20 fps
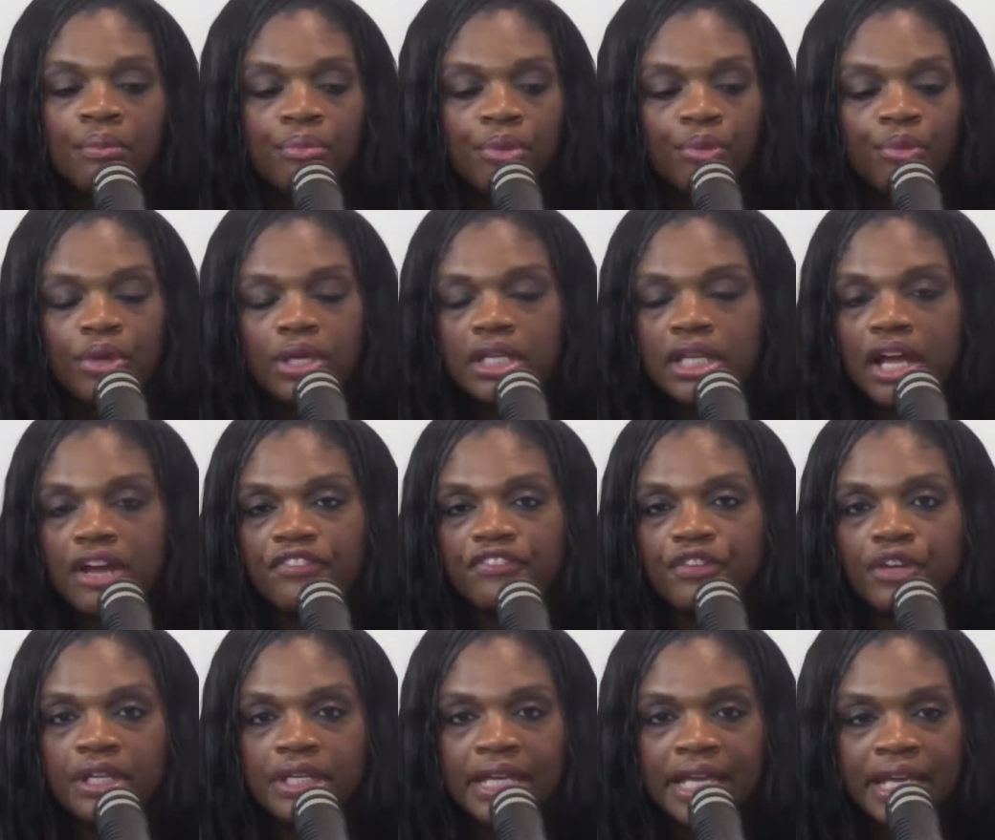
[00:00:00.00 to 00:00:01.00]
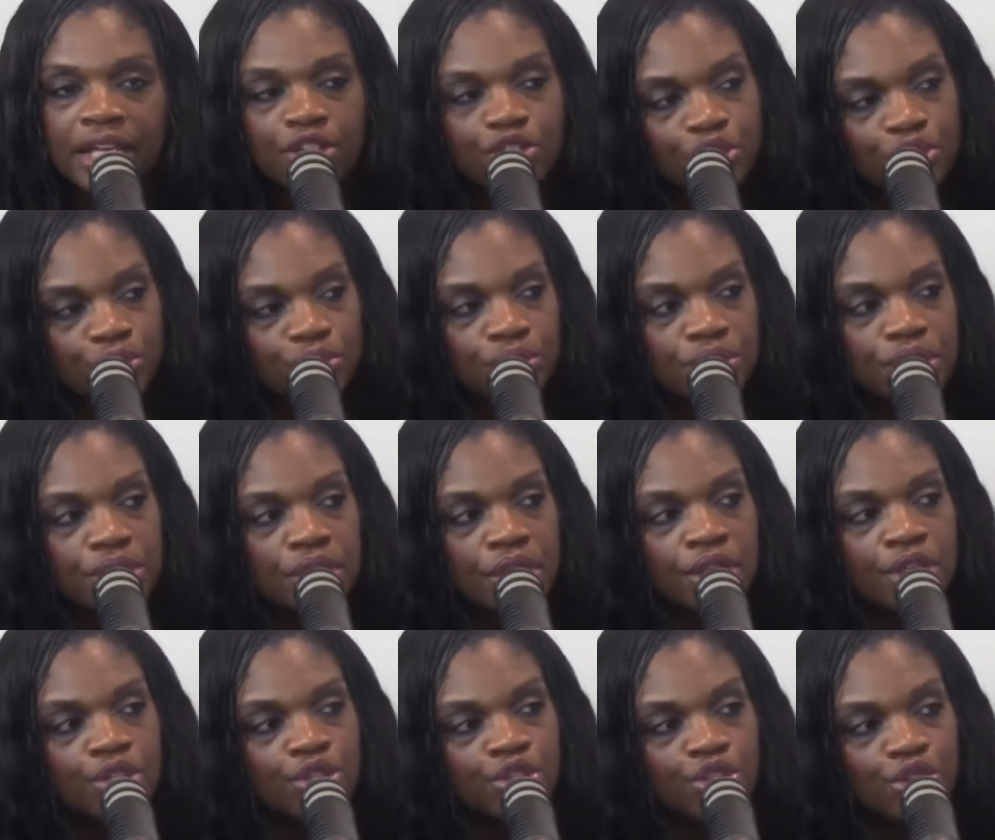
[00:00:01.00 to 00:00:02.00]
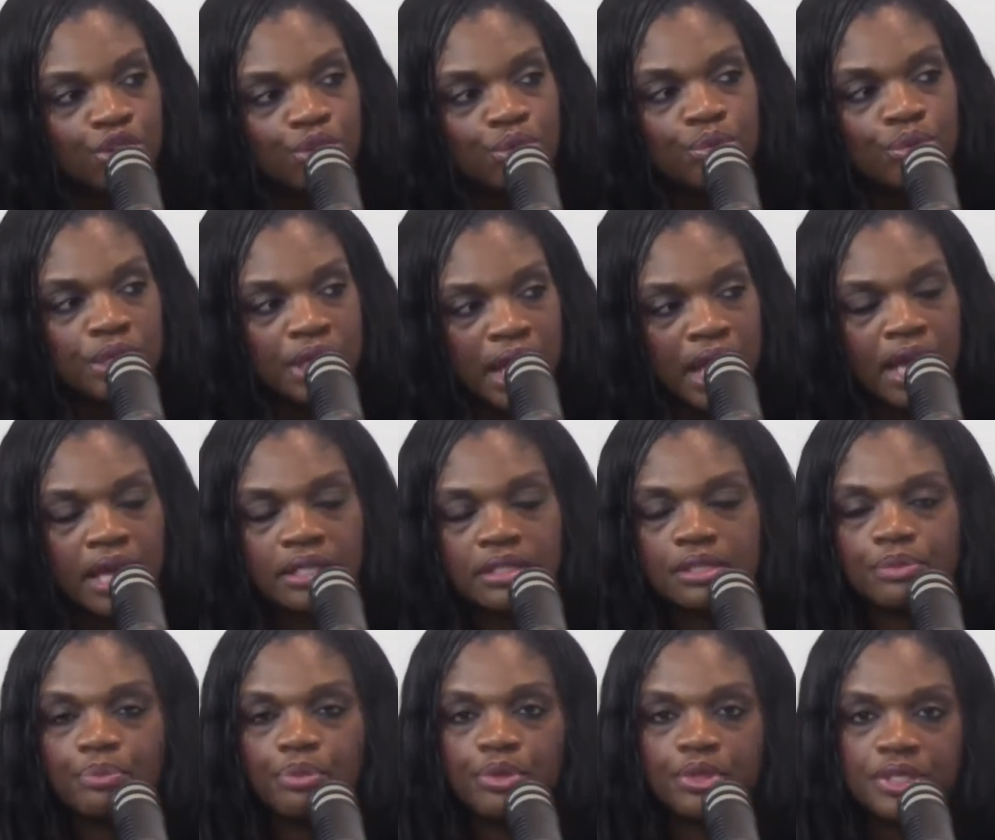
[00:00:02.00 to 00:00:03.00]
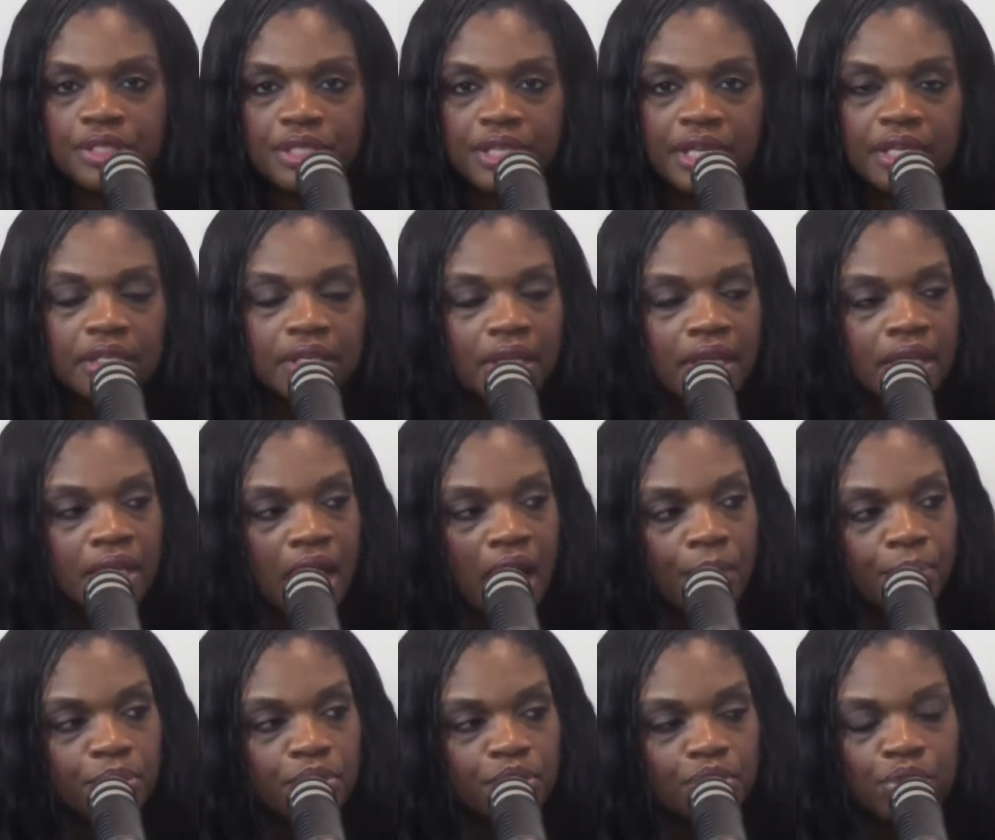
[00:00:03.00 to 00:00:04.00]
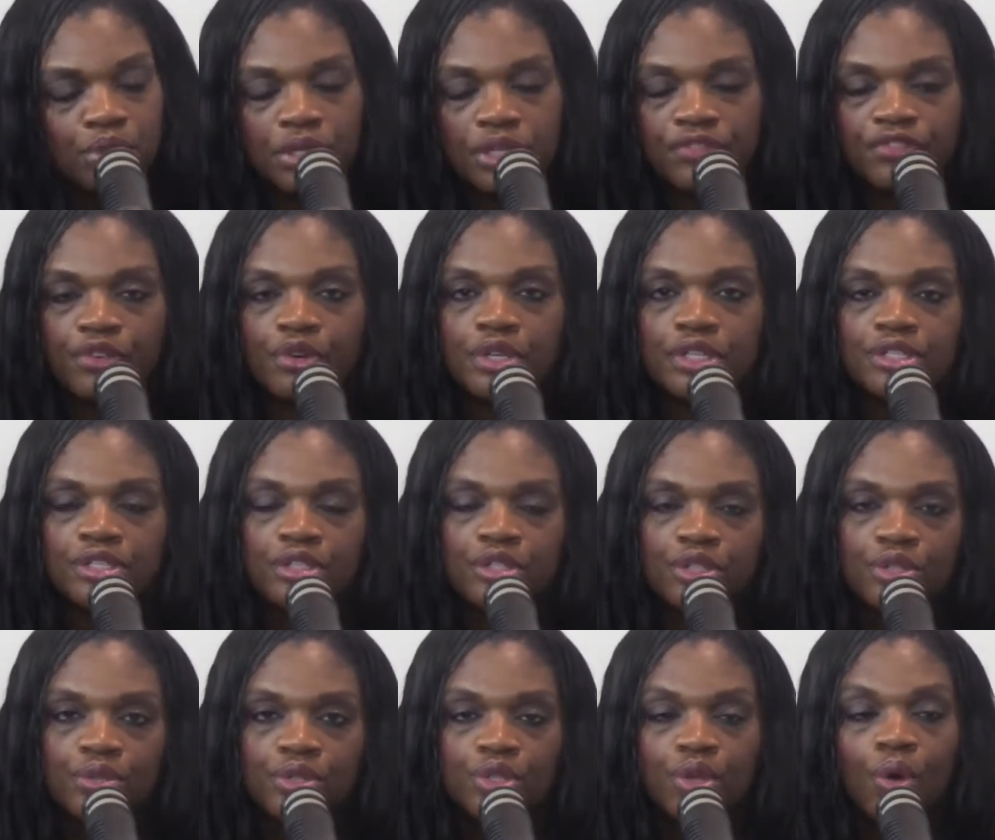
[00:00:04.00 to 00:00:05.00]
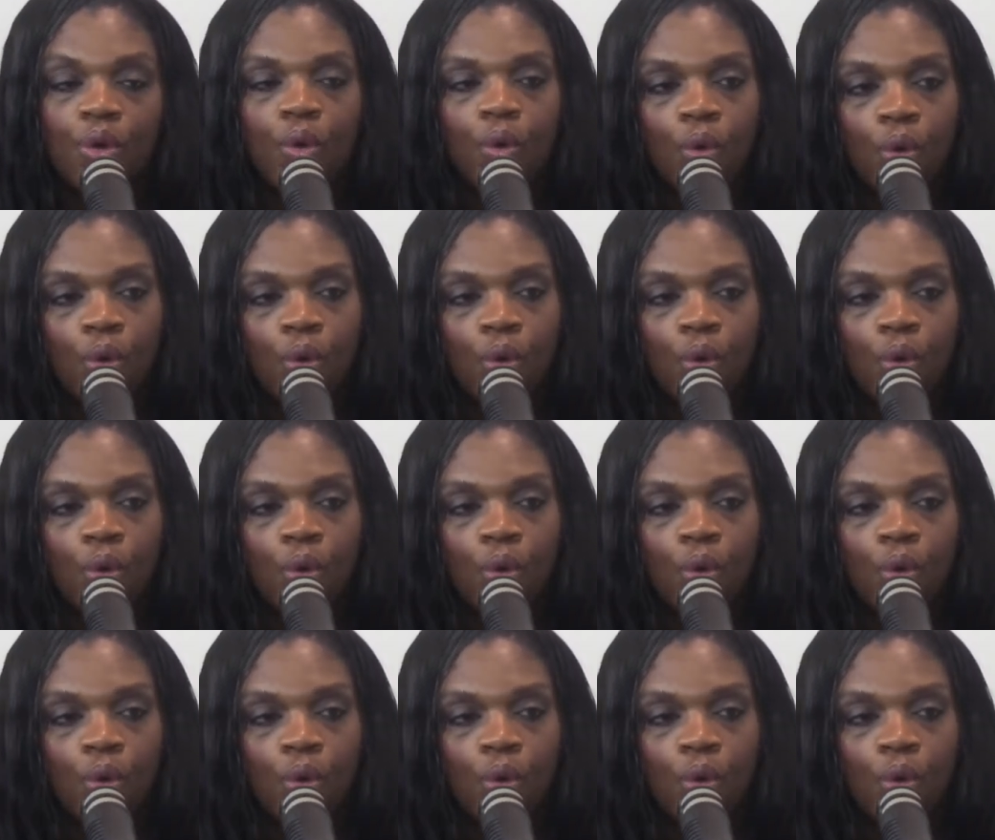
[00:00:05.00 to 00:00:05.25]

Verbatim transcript: but really our financials do not present an opportunity for us to do so,